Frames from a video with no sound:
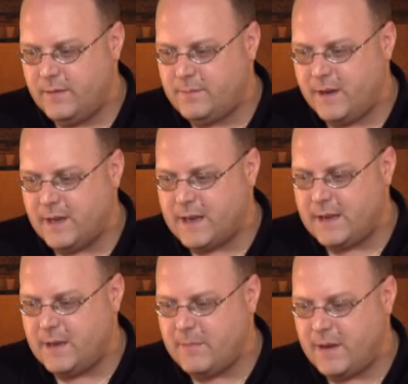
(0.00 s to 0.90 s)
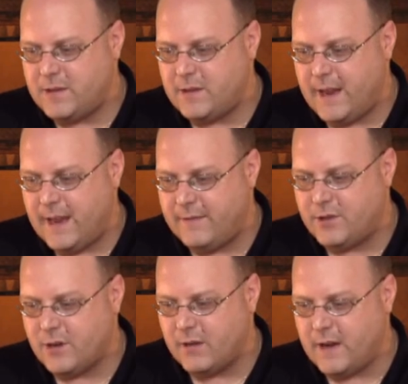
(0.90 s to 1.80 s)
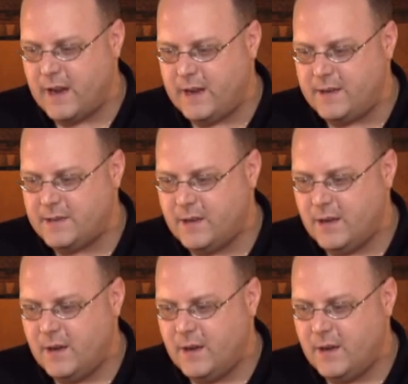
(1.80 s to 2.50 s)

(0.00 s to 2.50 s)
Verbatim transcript: because I did mention they have Chardonnays.